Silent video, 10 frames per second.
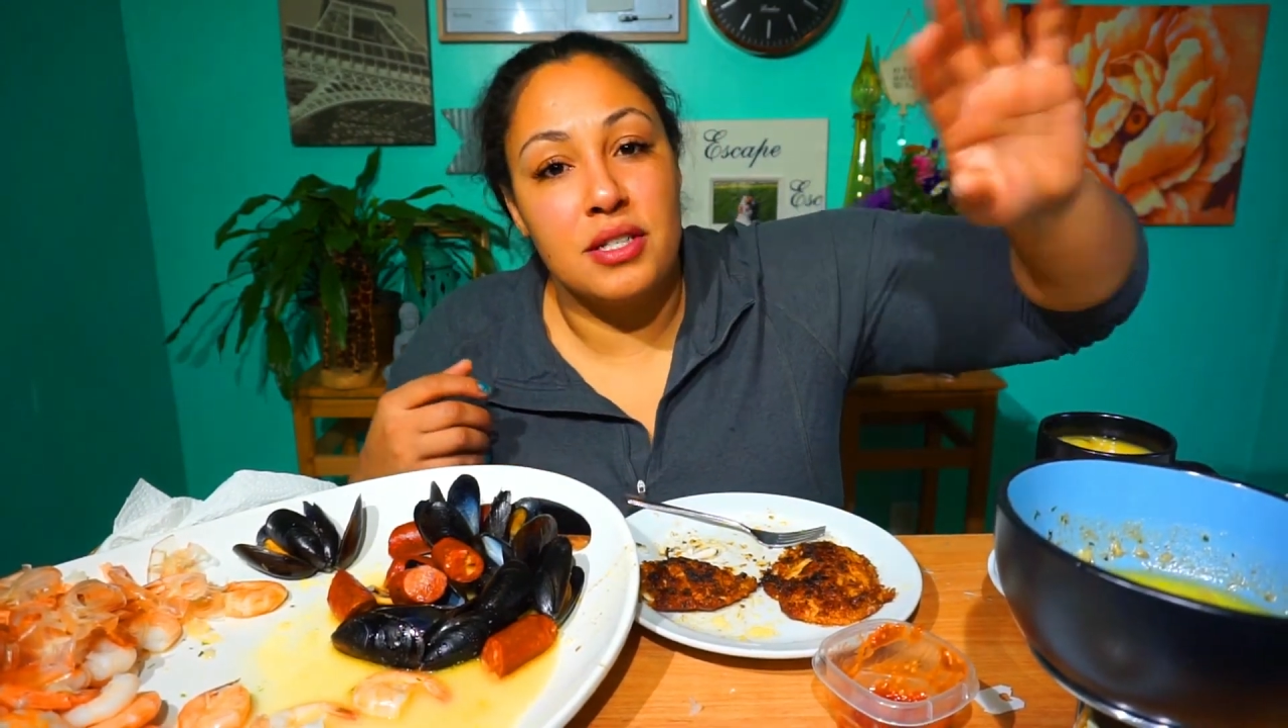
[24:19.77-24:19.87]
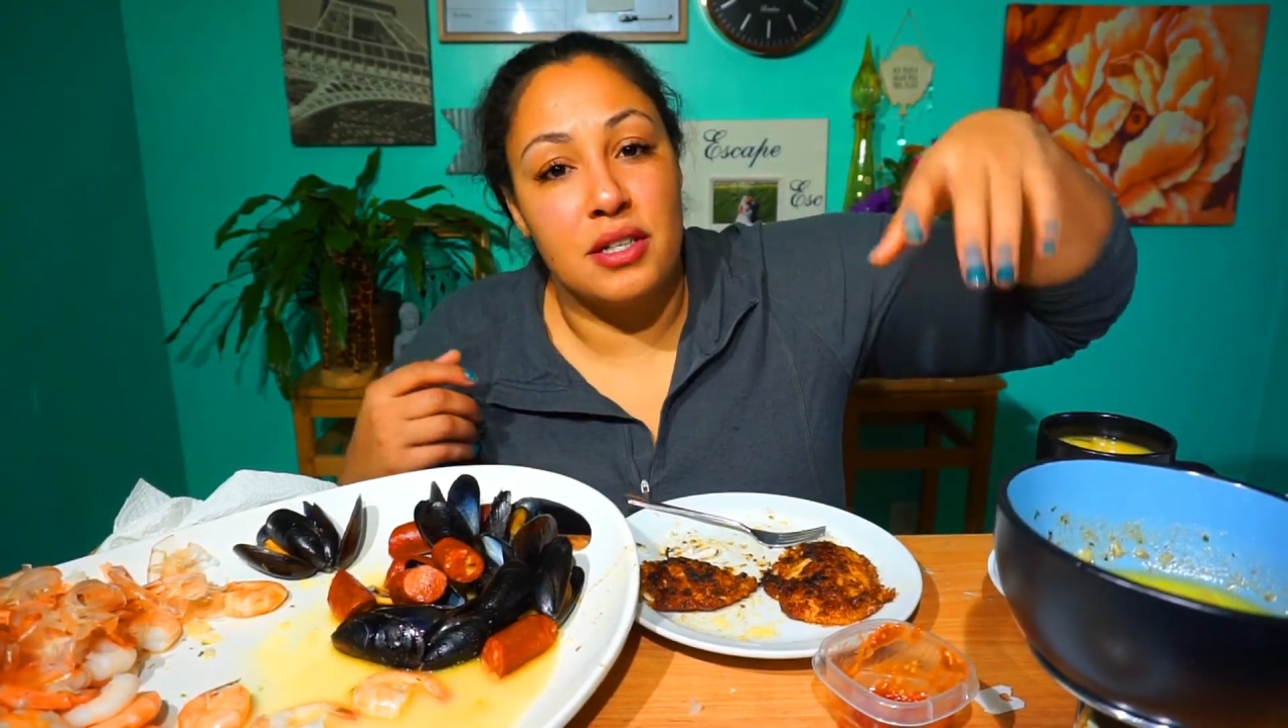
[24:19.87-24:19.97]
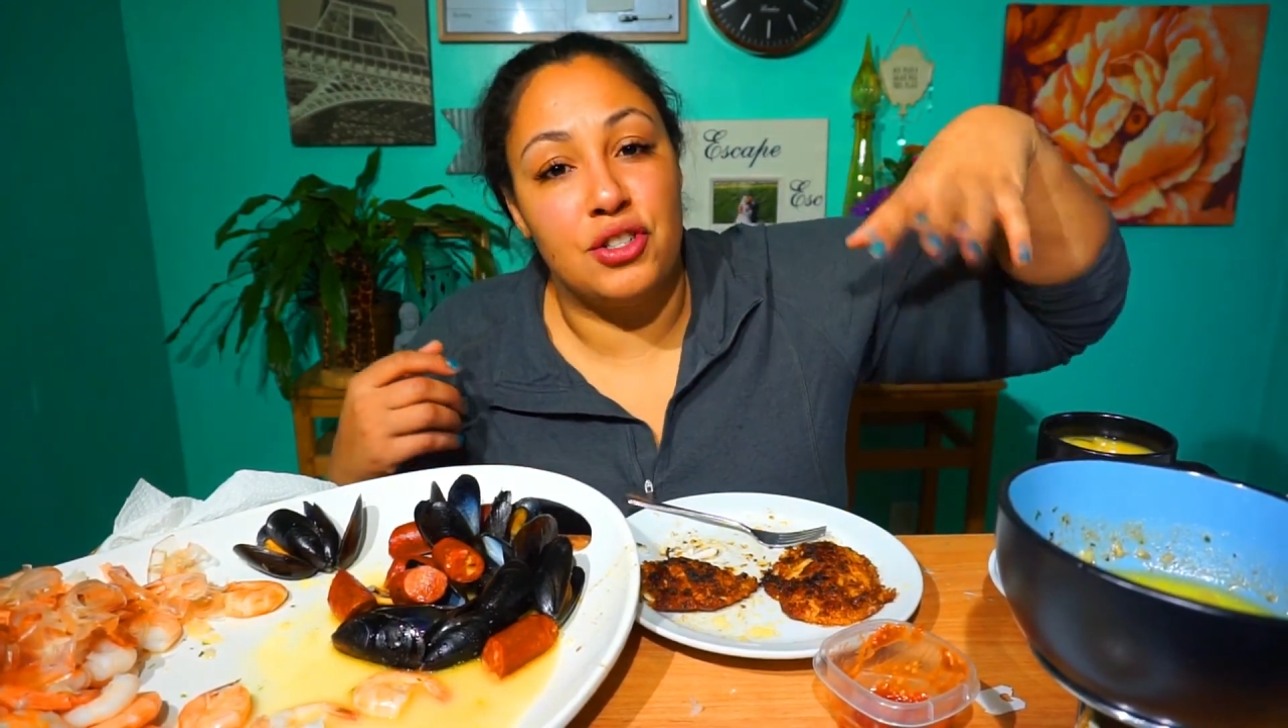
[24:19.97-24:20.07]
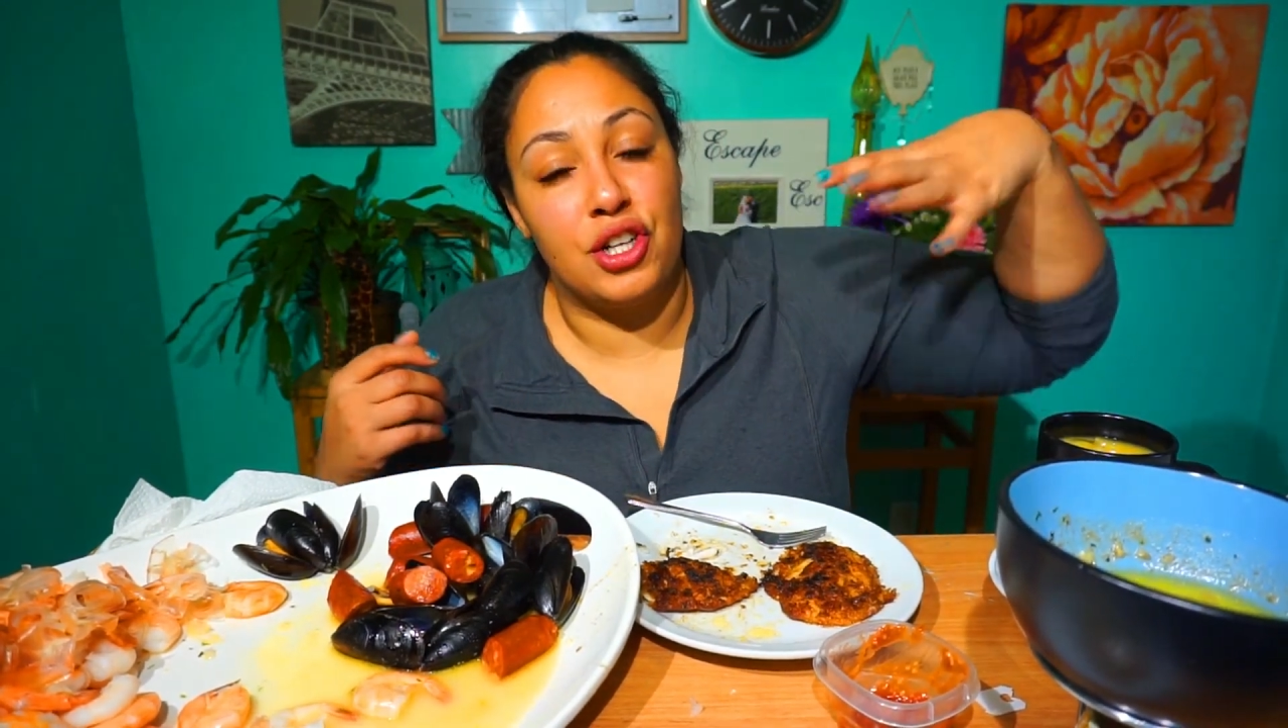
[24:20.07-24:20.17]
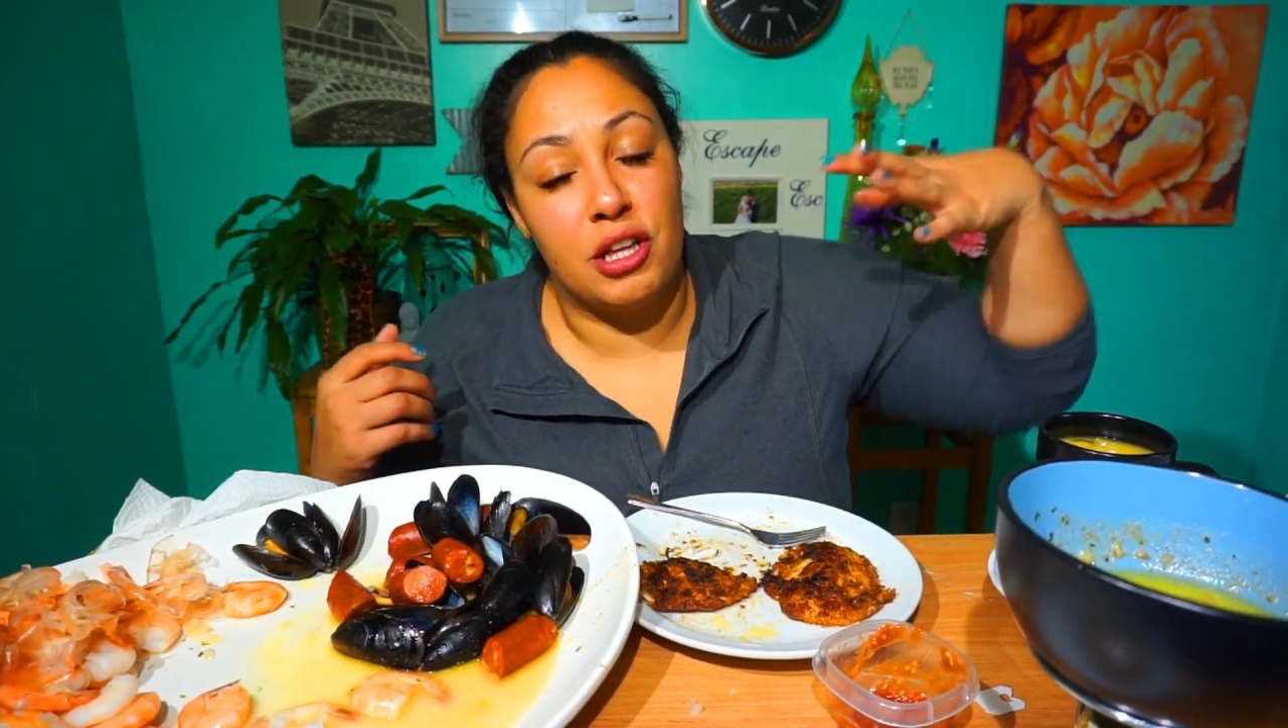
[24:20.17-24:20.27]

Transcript: legitimately